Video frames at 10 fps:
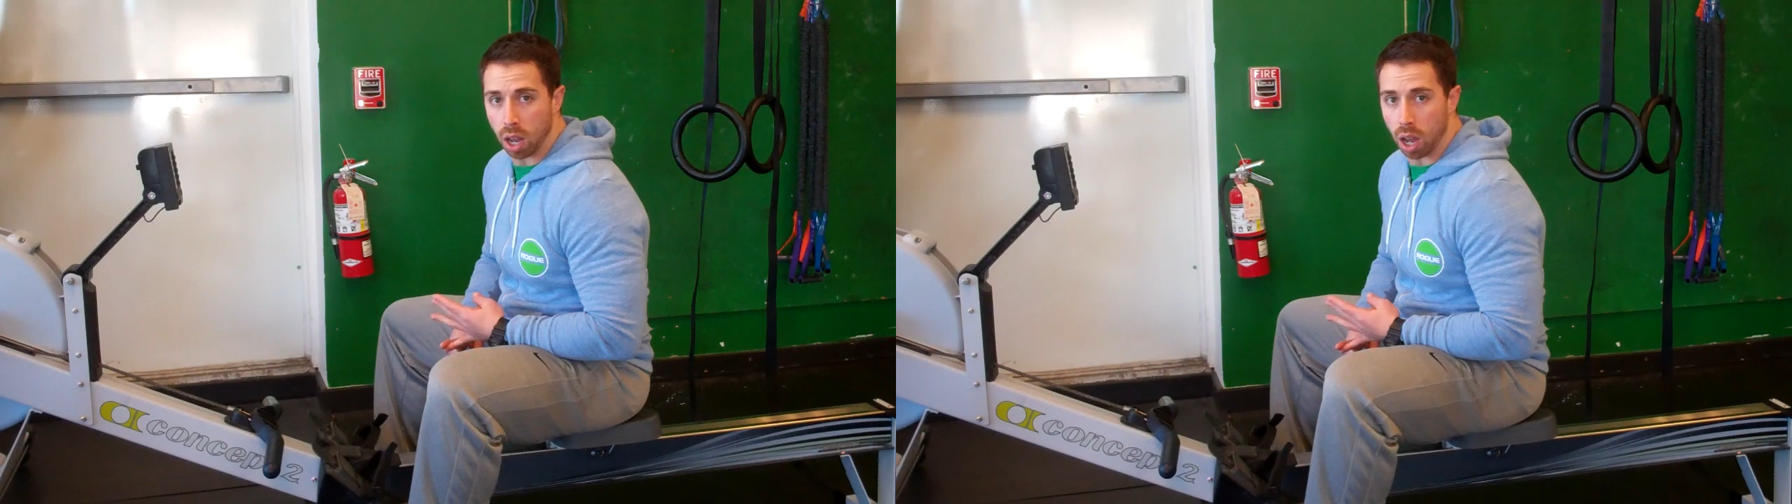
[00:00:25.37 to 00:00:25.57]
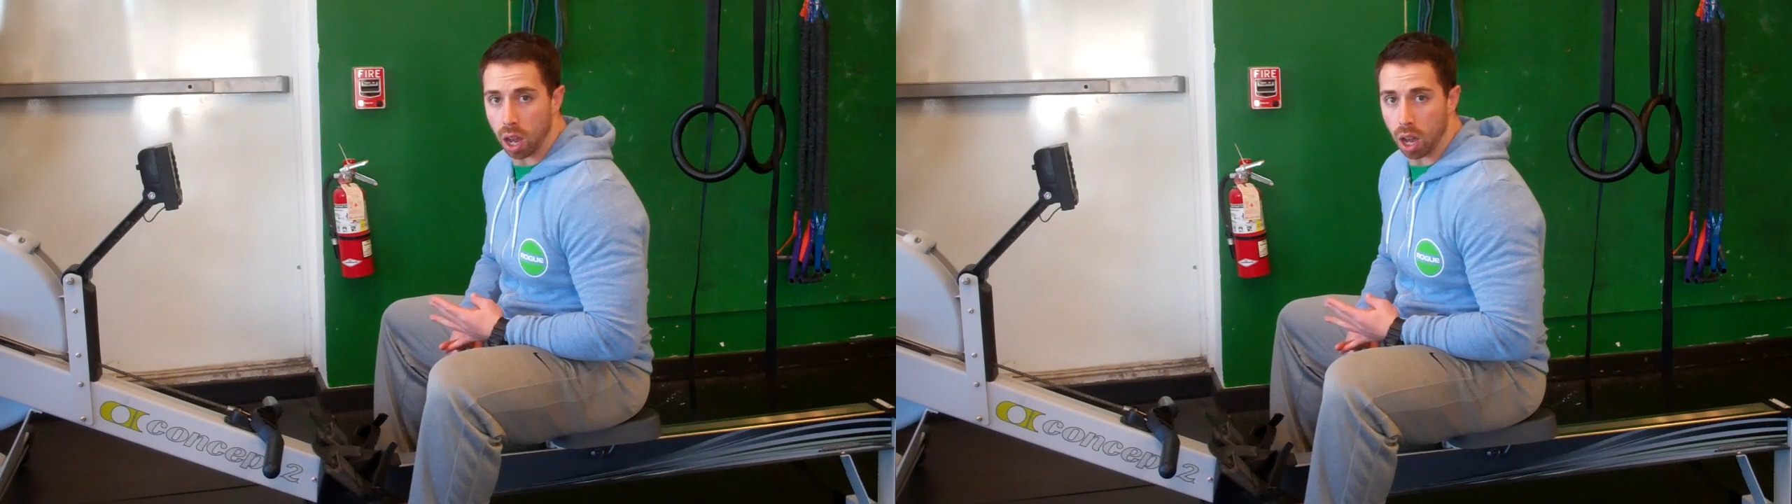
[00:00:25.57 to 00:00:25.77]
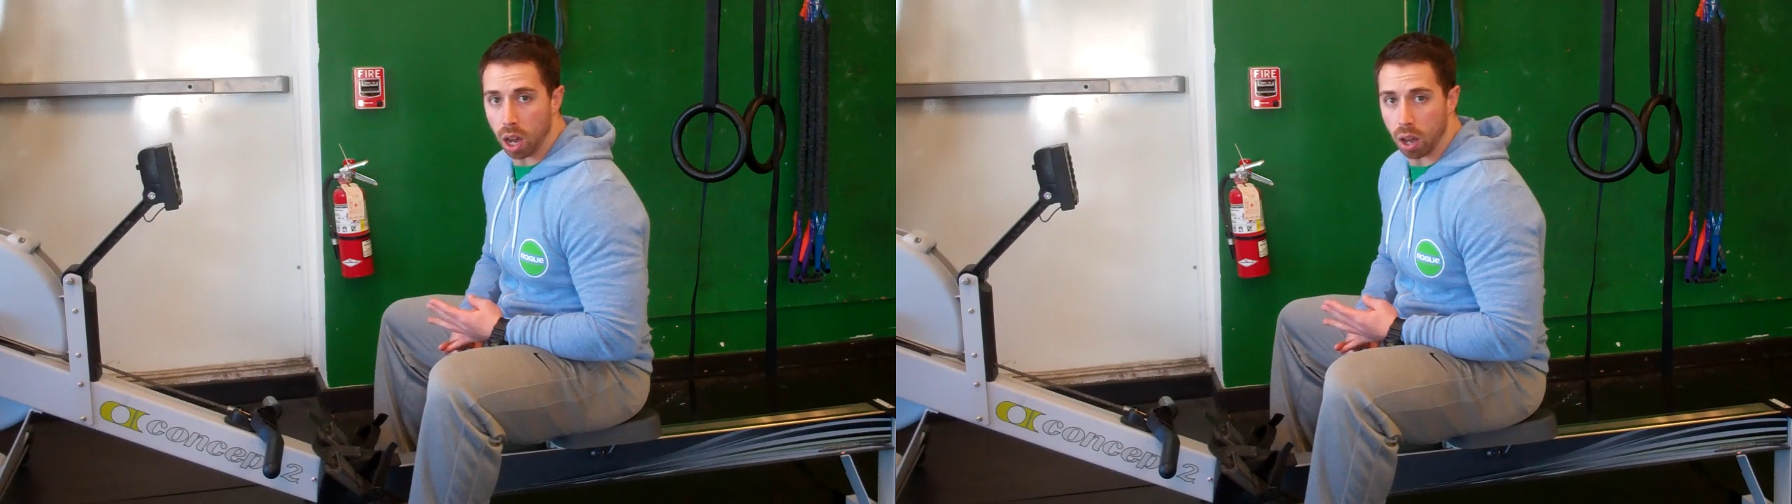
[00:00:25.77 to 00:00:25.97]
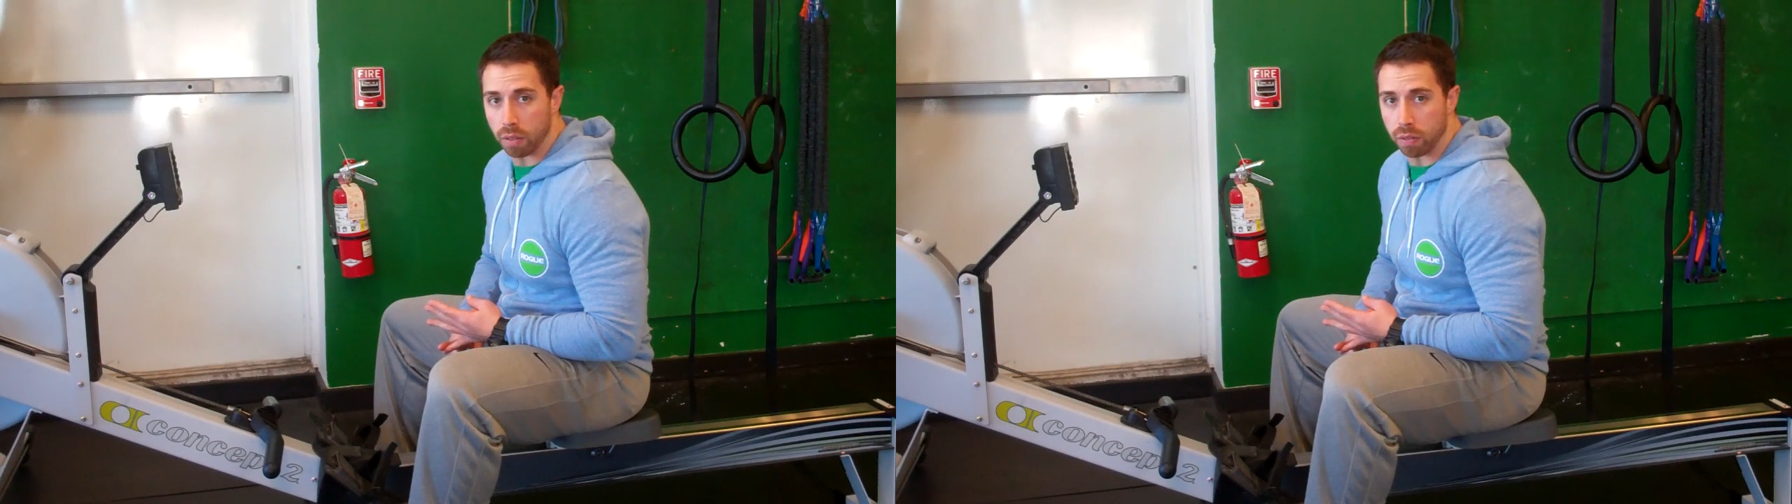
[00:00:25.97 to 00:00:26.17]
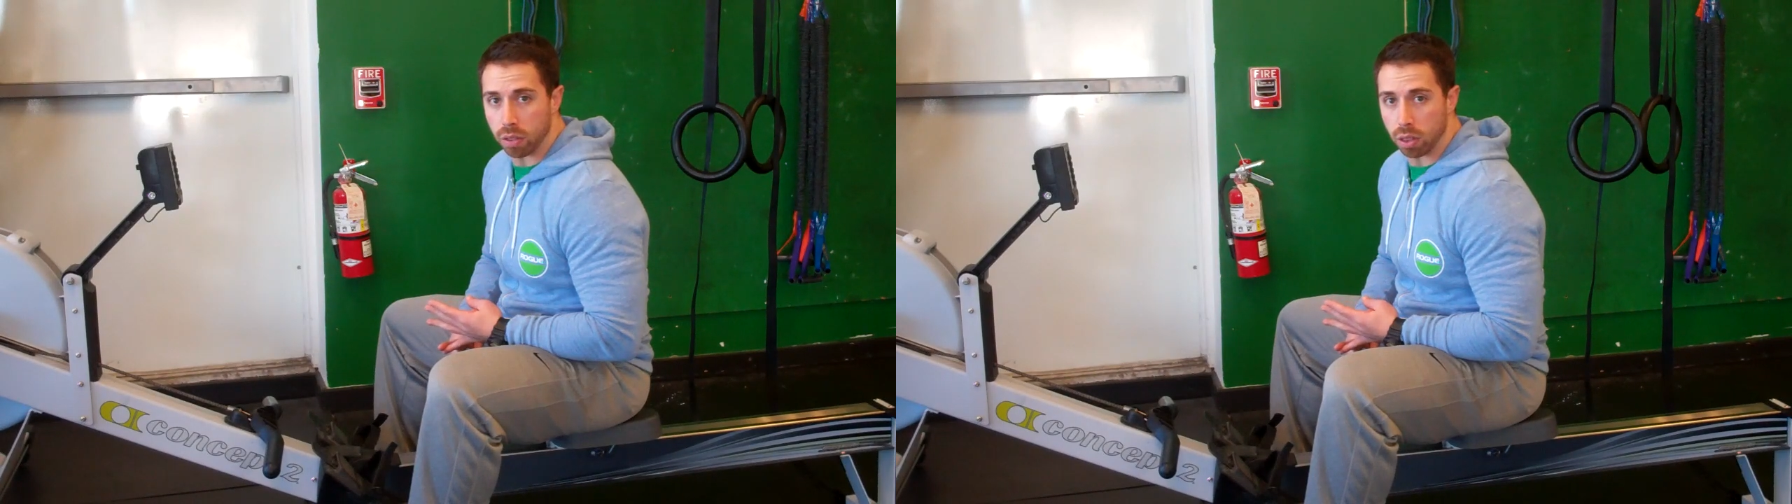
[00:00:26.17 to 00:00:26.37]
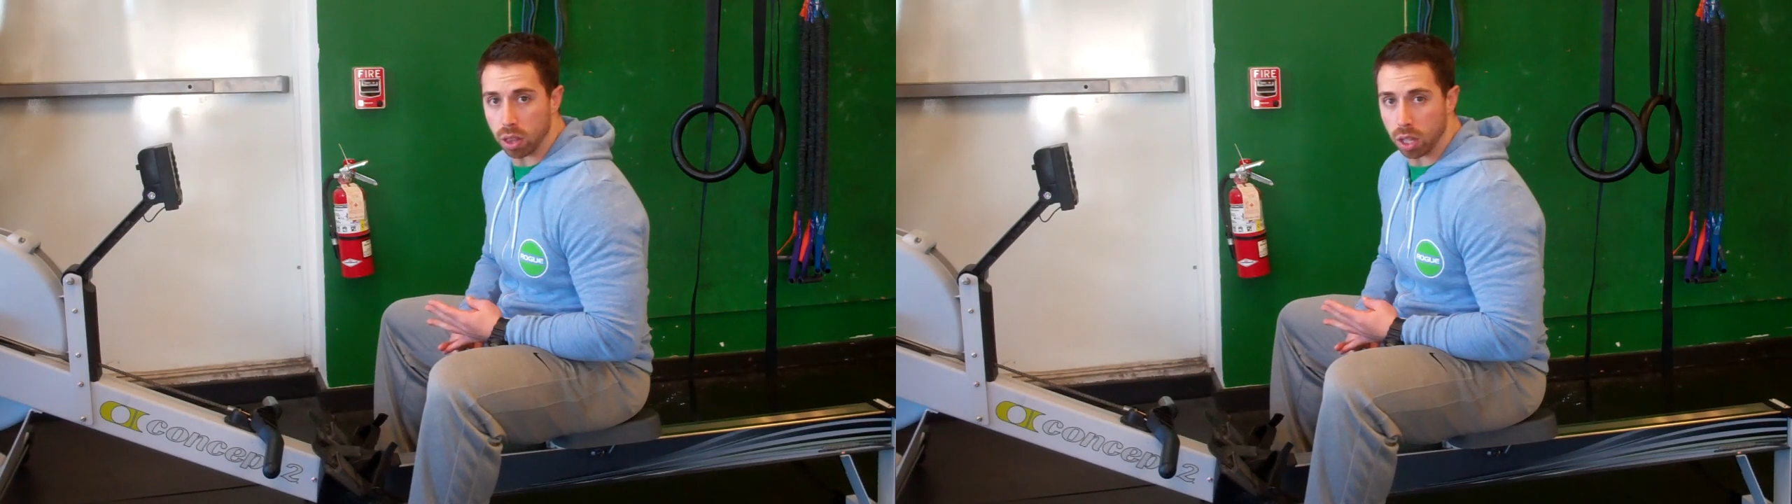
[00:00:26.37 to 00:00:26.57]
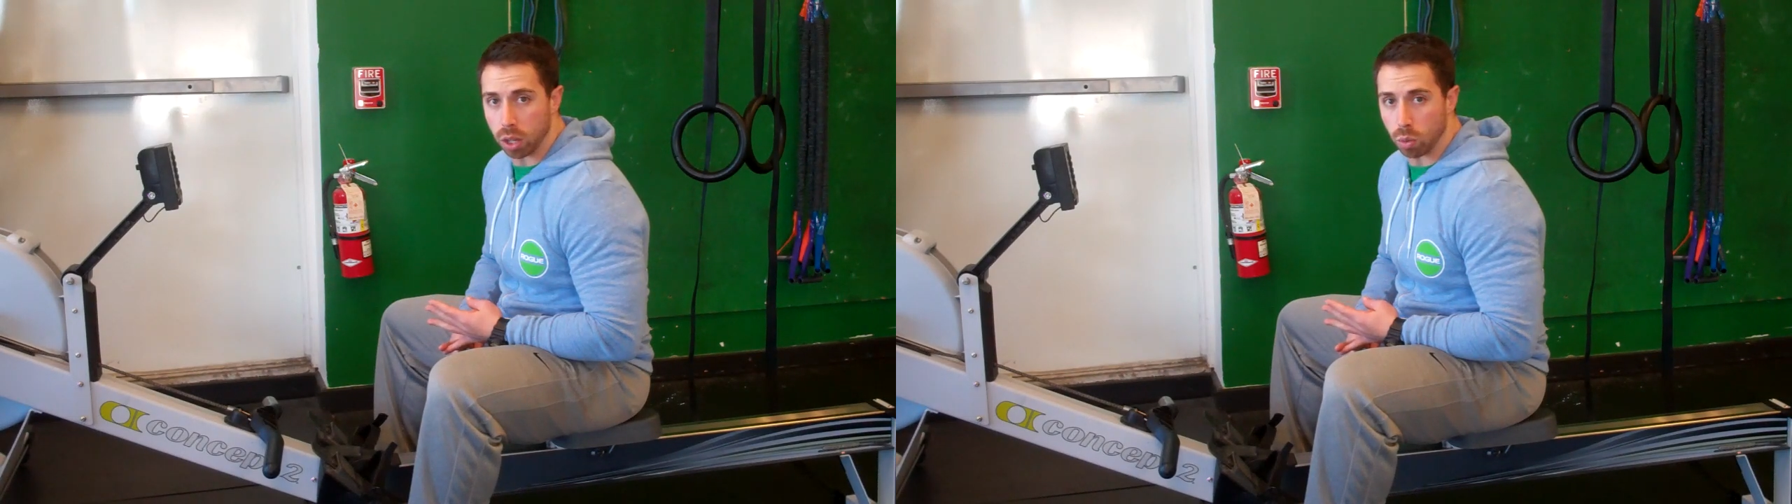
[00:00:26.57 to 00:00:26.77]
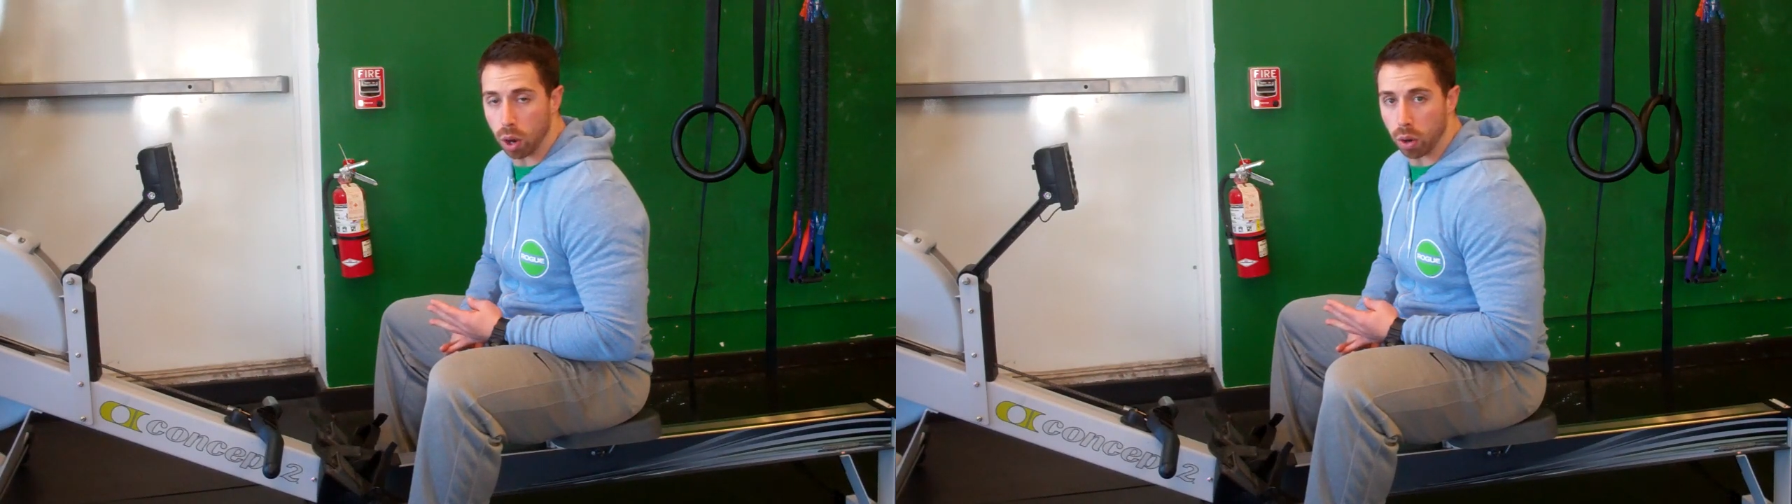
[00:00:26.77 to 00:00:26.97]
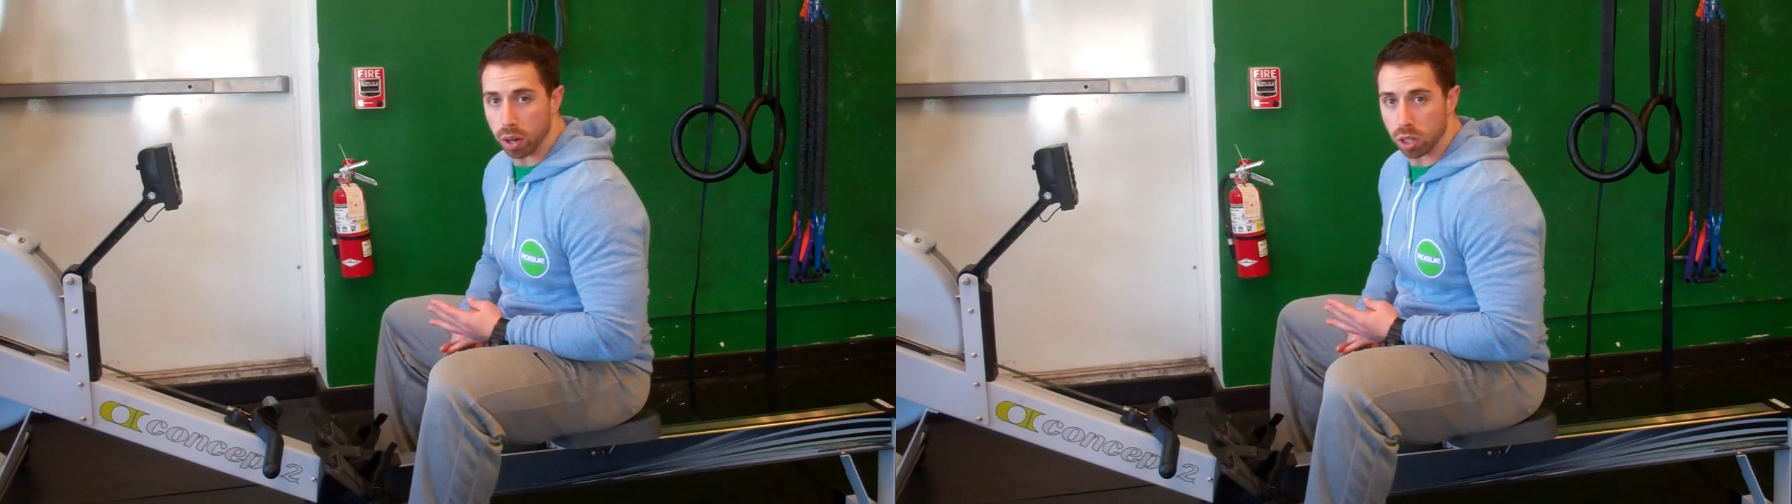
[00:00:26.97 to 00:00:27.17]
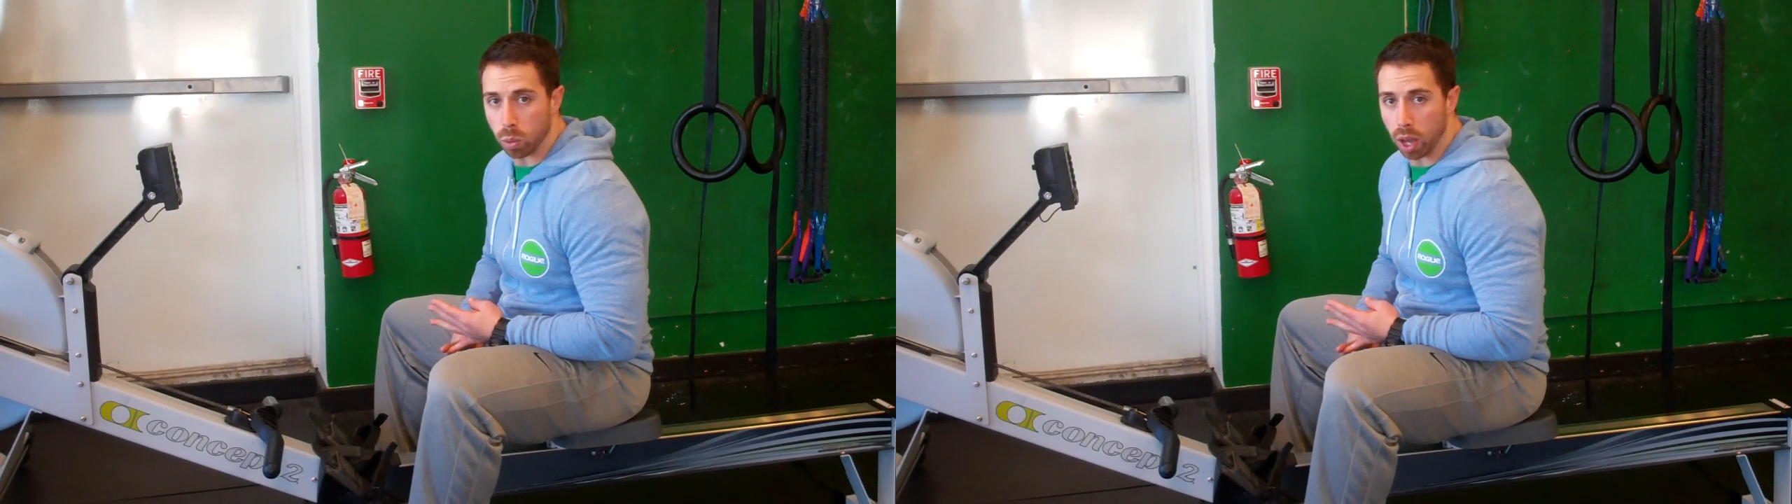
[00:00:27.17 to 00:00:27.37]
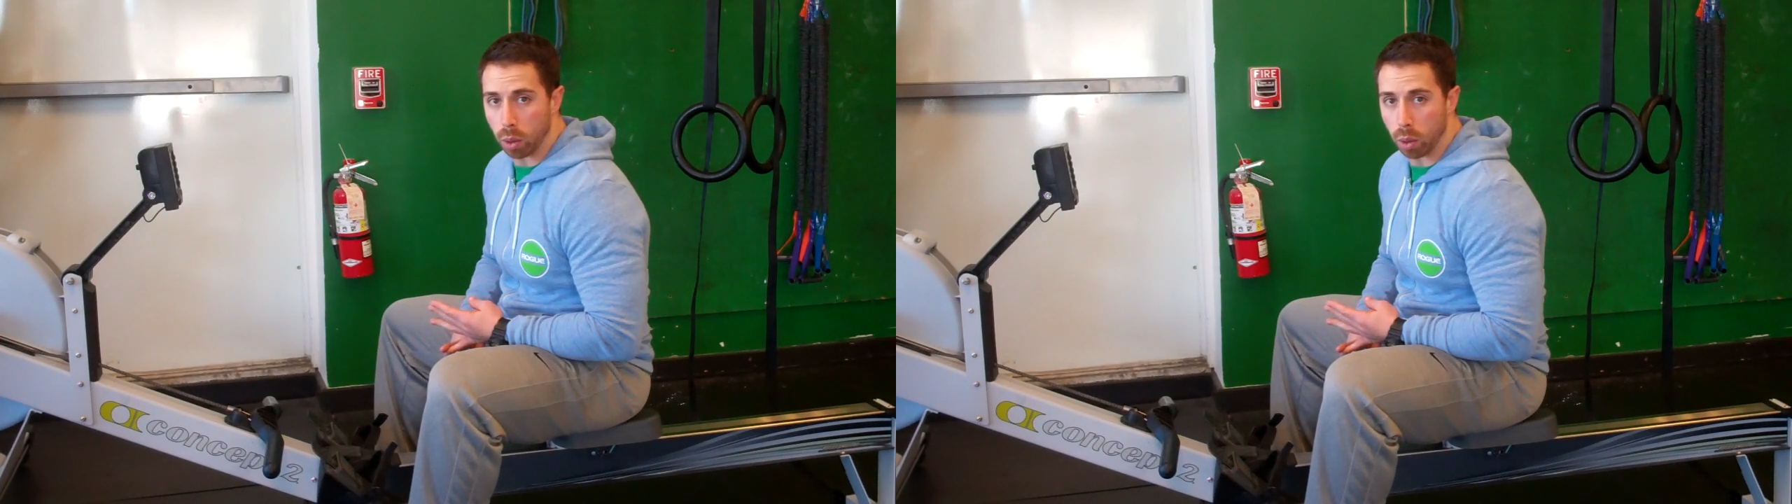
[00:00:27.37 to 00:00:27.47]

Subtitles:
of the rower as well,